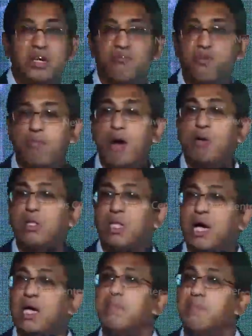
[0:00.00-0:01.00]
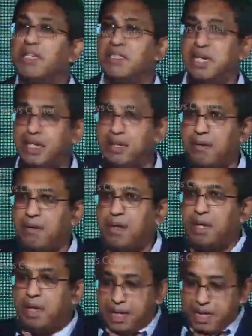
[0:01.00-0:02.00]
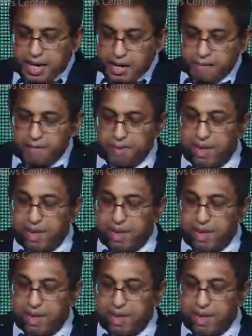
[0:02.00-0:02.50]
of about 30%, right?